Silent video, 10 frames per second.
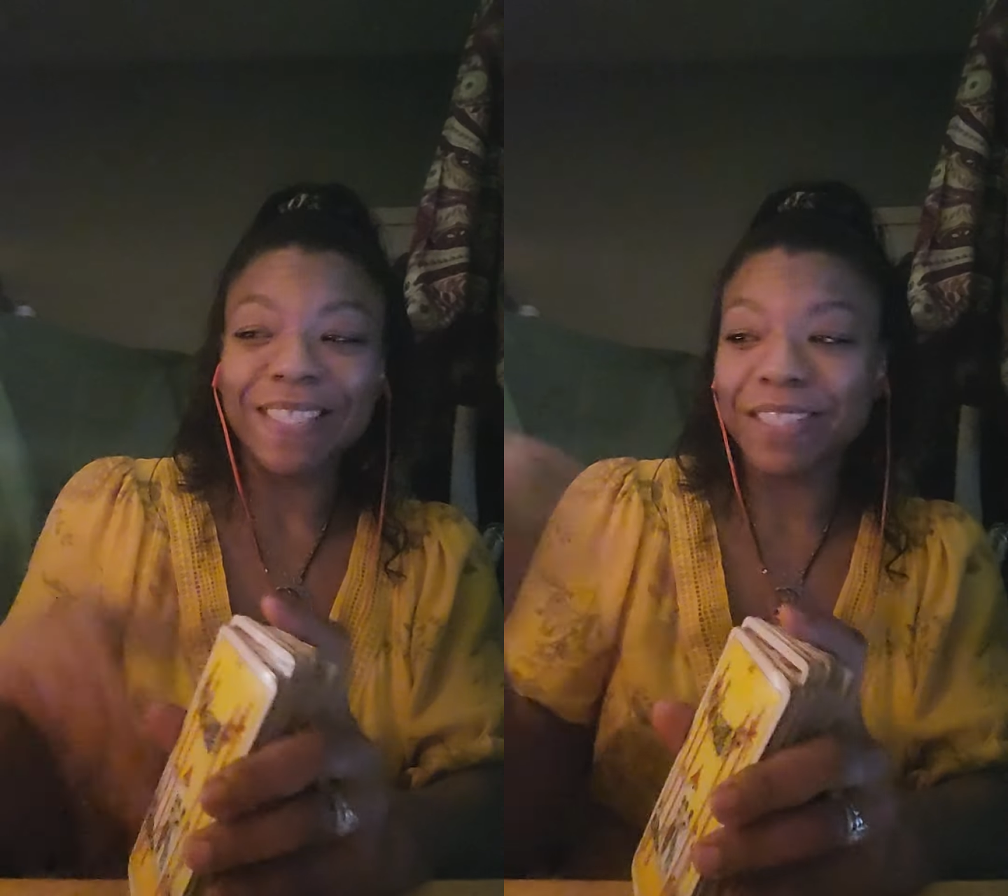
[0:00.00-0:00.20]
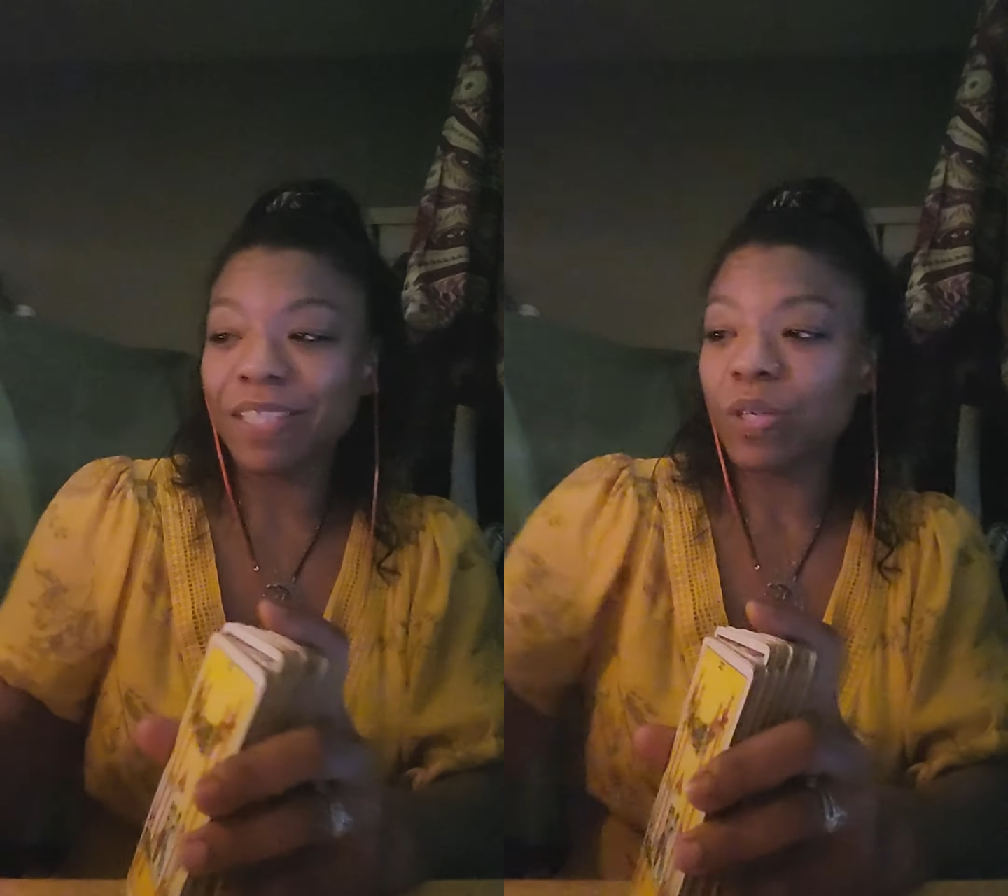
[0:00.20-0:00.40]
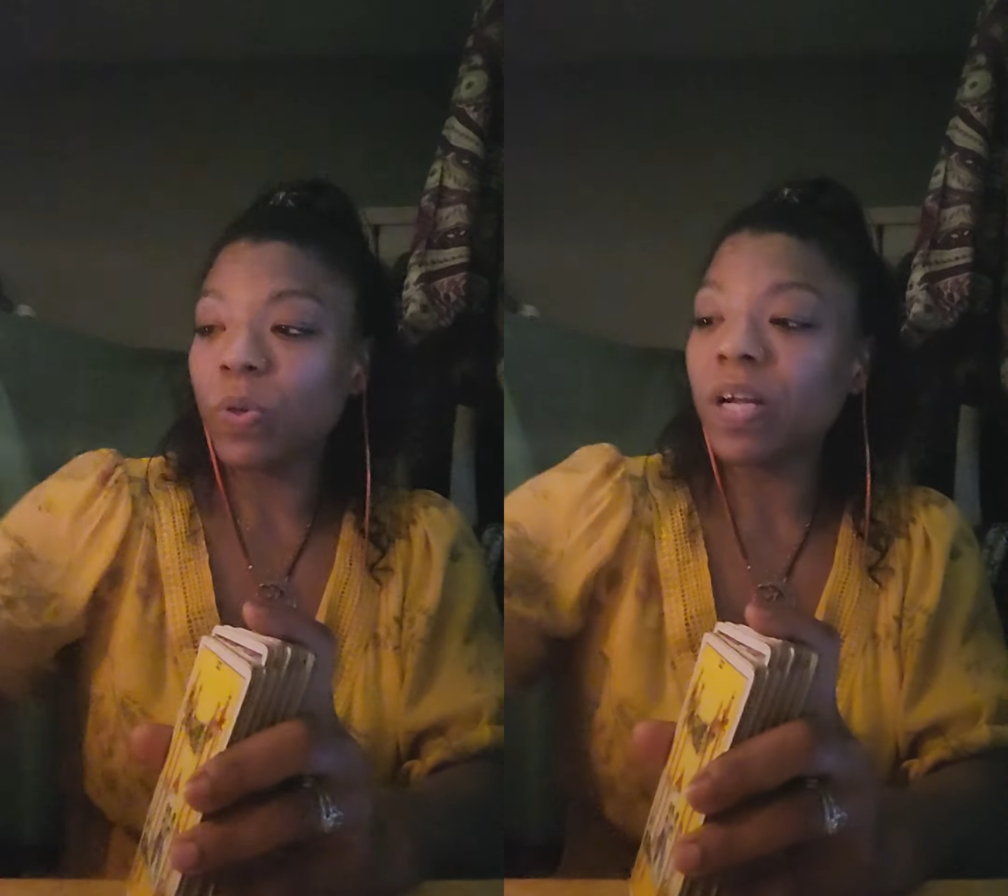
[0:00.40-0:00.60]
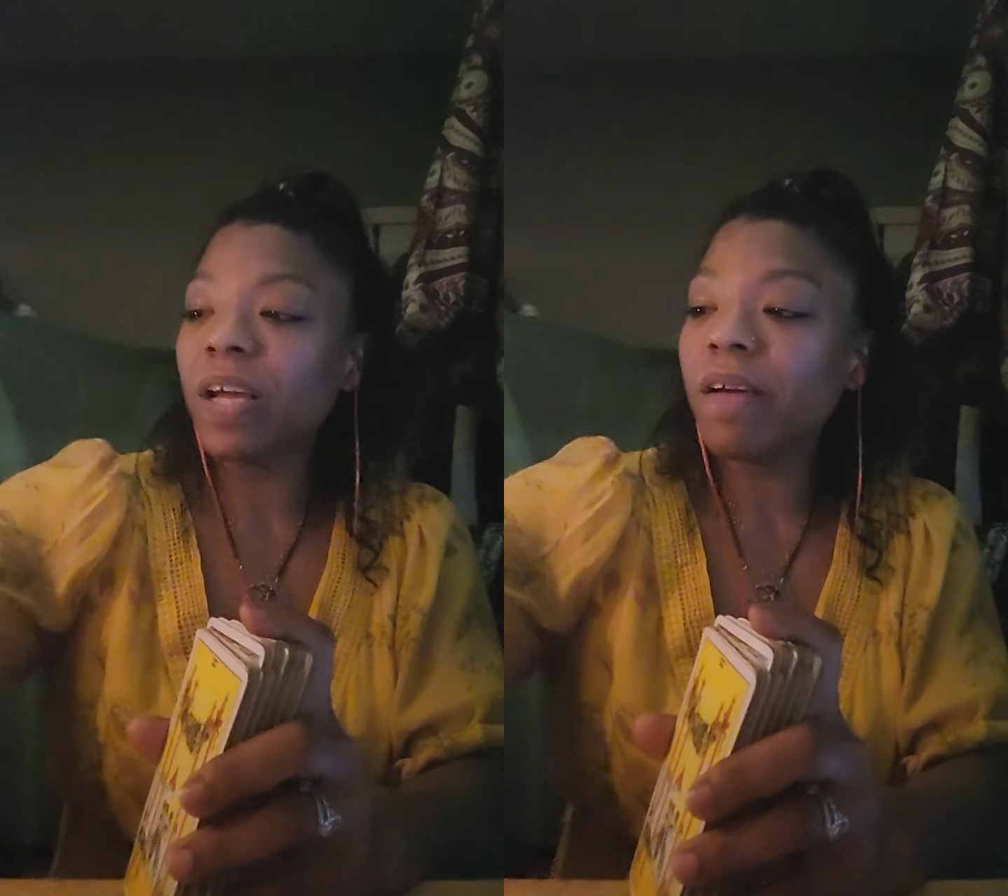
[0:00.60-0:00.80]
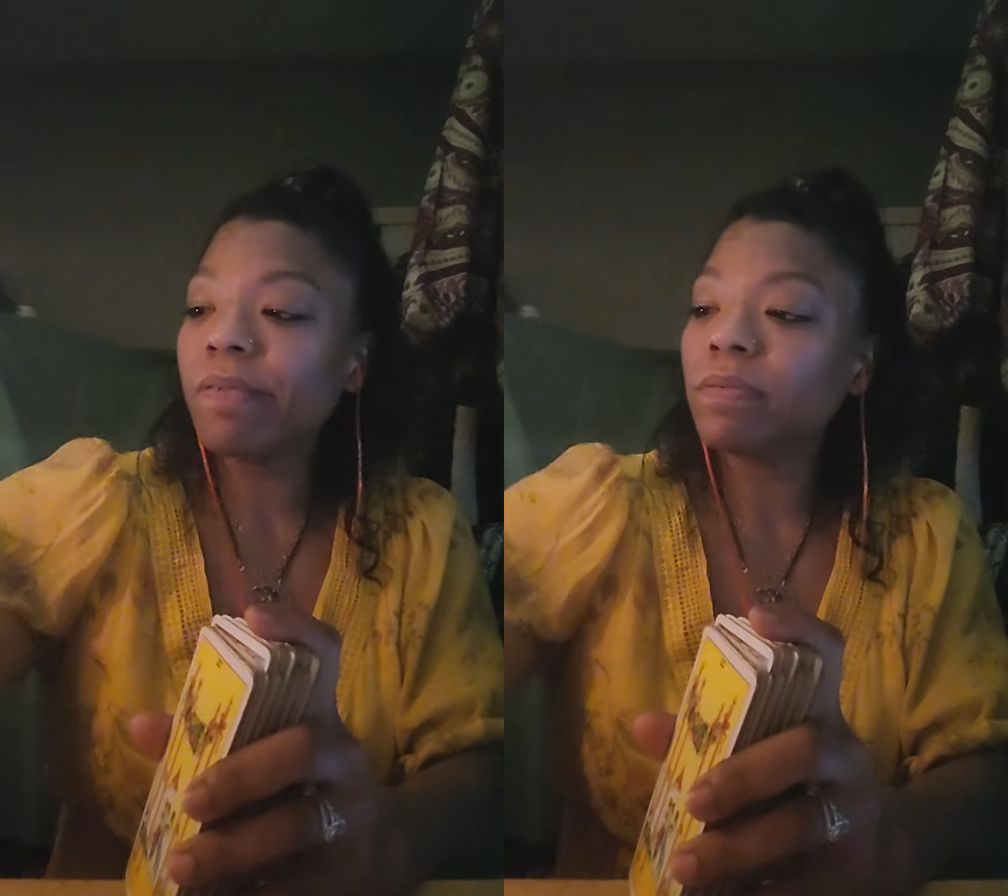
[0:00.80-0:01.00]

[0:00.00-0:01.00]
I just ignore it.